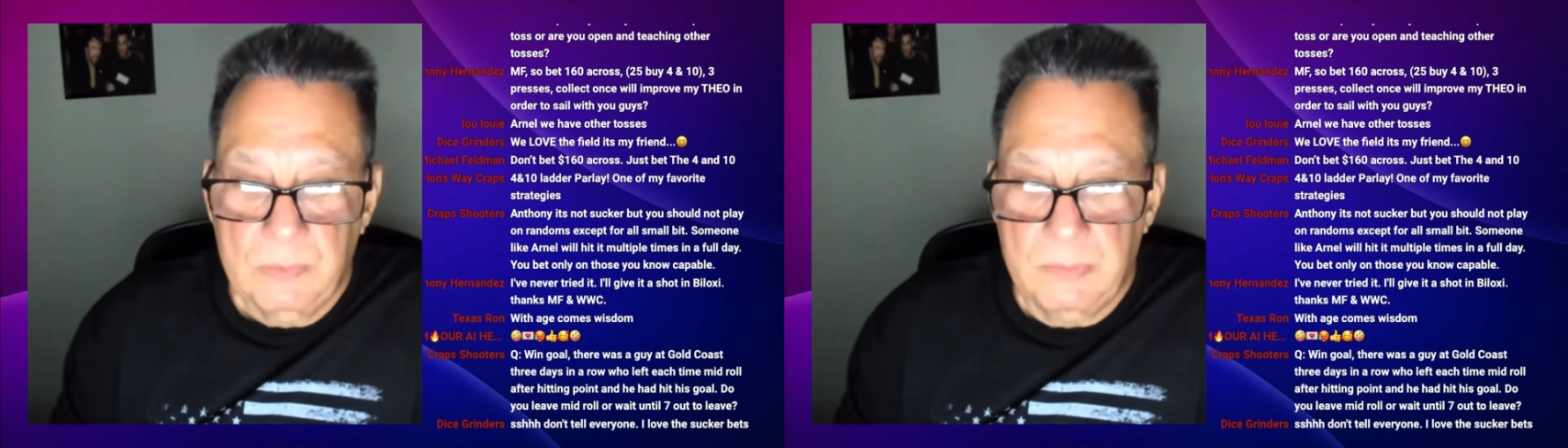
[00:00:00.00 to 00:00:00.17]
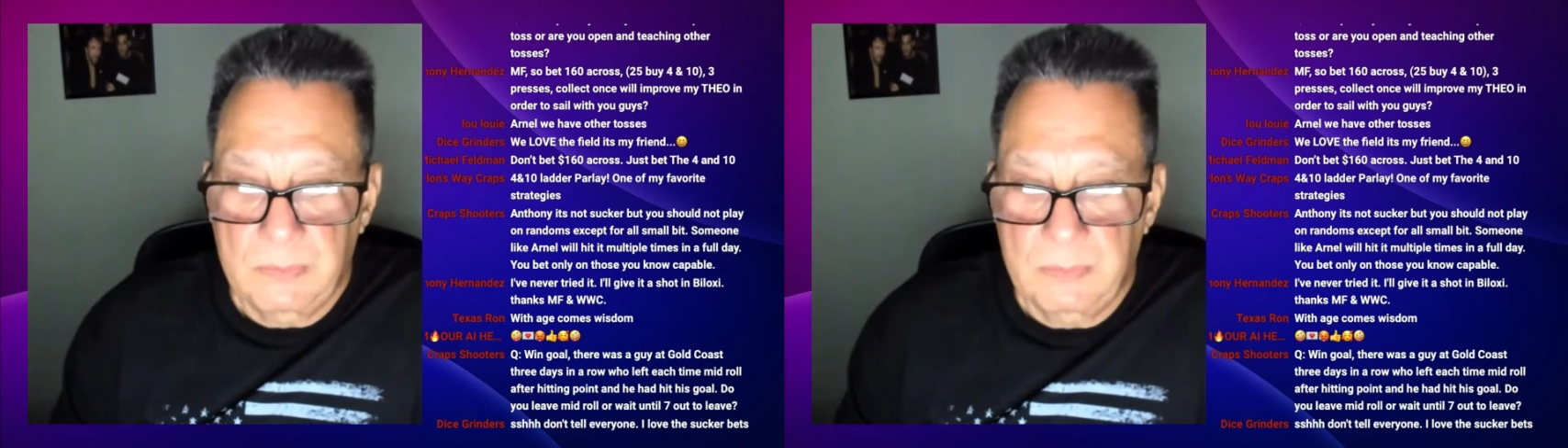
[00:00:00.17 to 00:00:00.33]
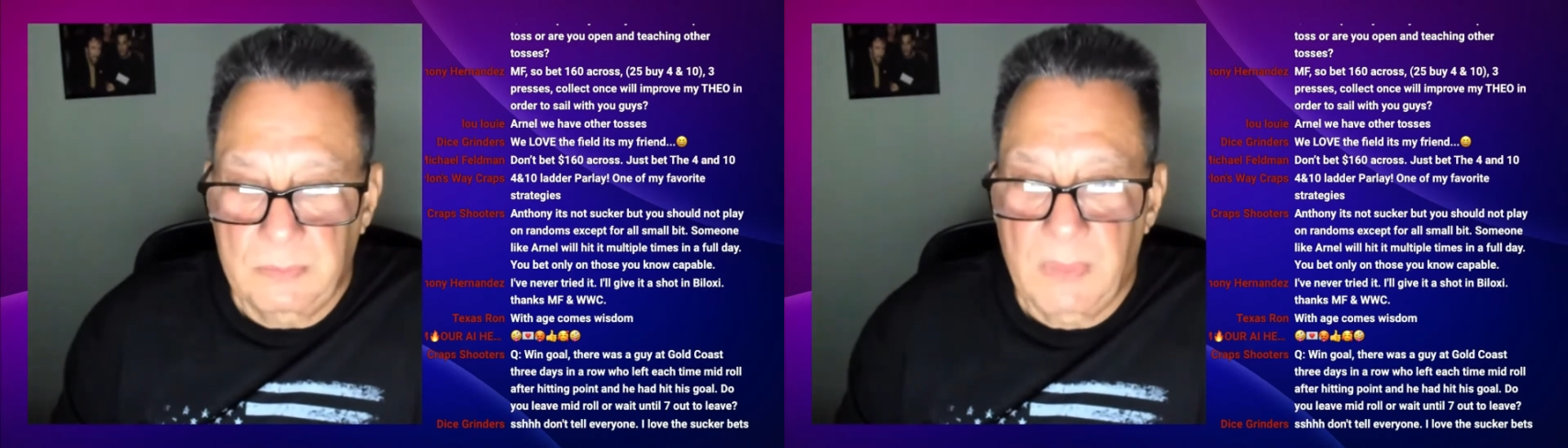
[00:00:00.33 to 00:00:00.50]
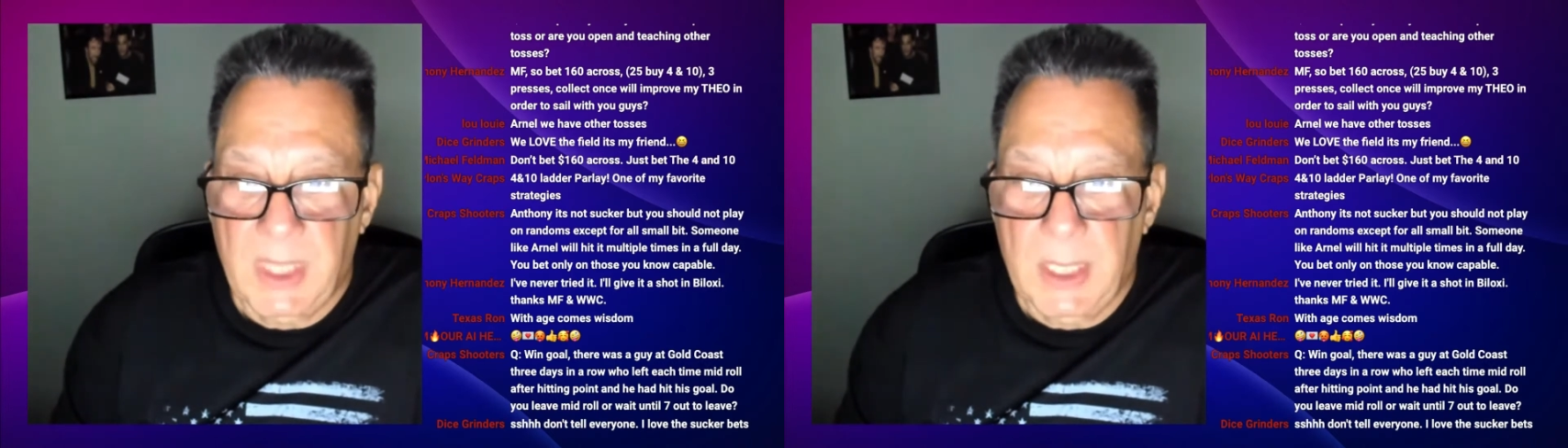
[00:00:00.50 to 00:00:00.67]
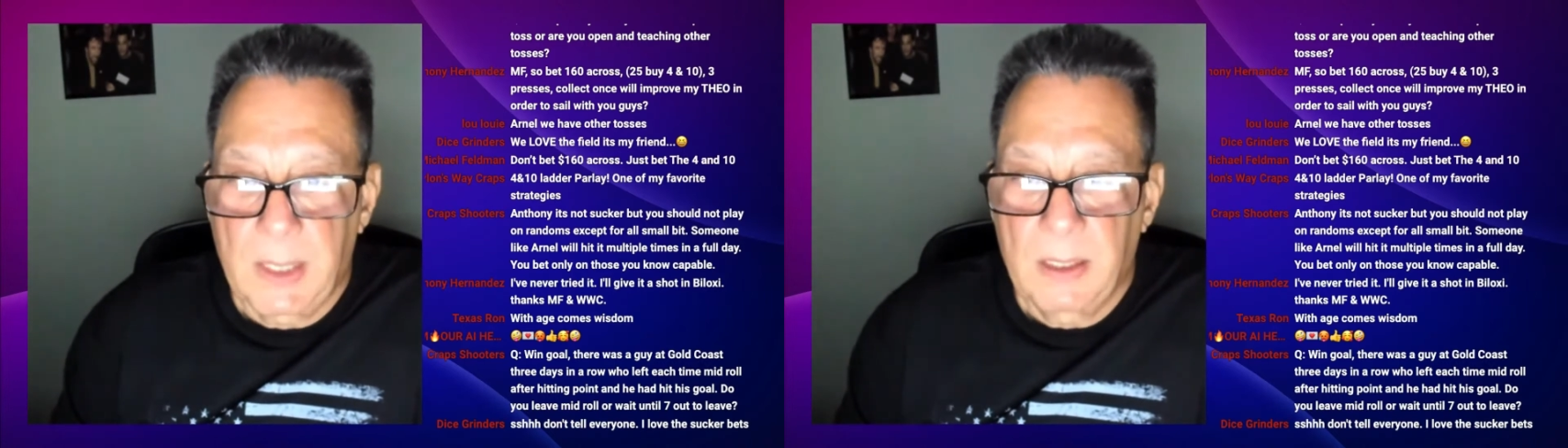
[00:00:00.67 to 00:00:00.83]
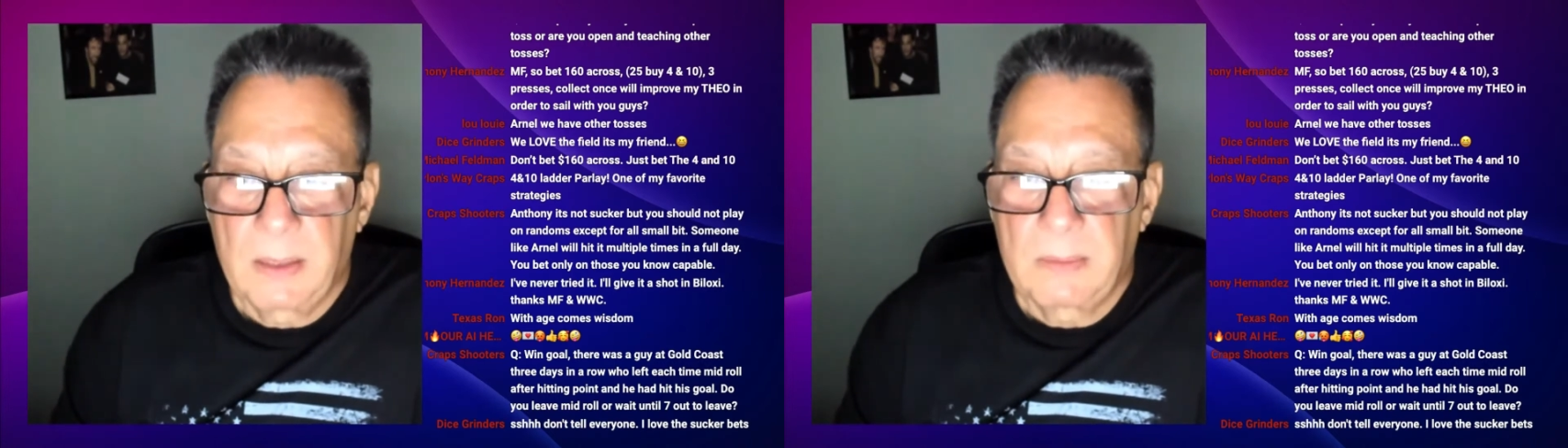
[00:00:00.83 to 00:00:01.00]
I
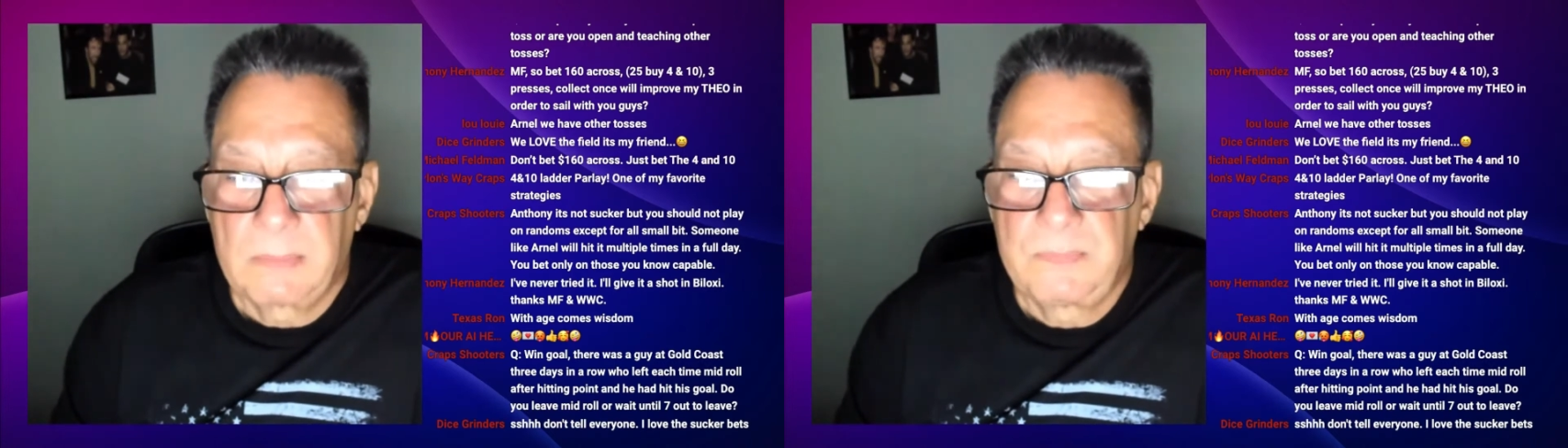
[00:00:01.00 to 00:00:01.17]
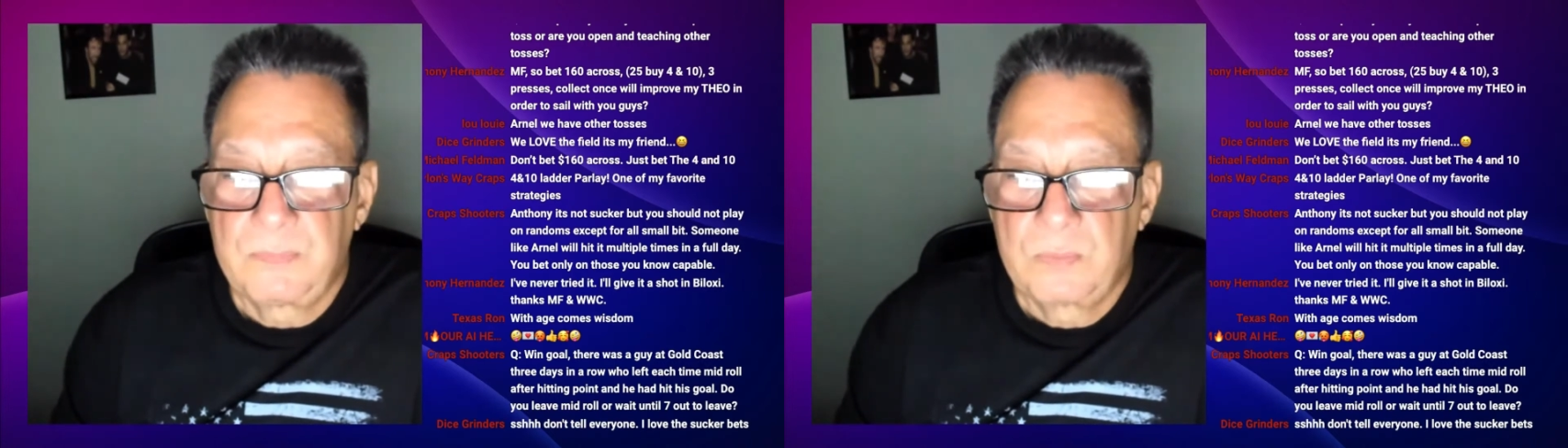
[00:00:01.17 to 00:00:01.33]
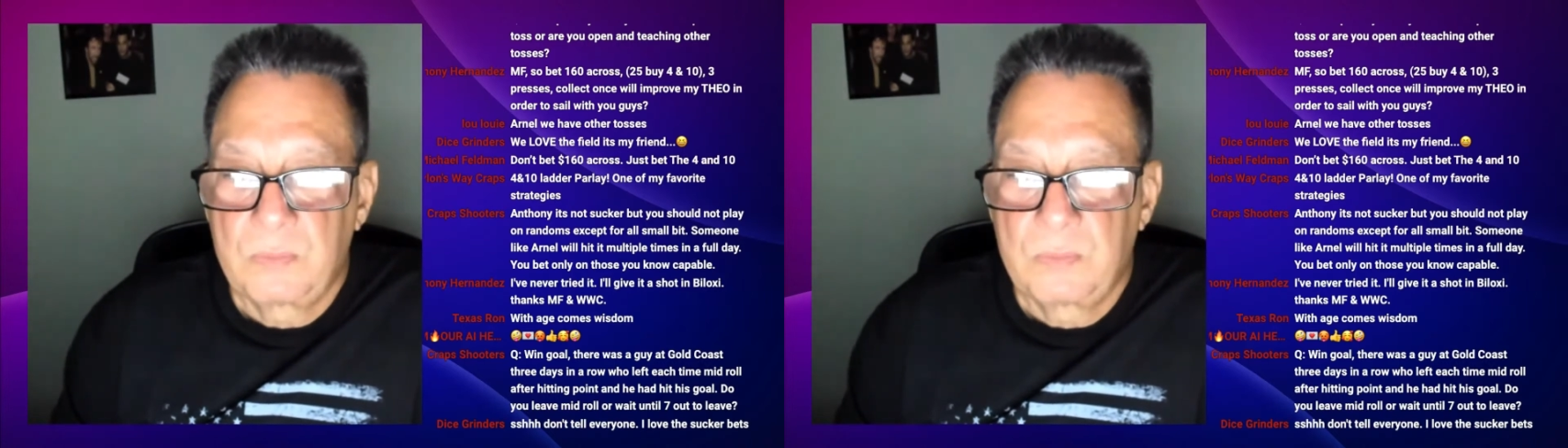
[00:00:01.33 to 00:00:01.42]
think that that's really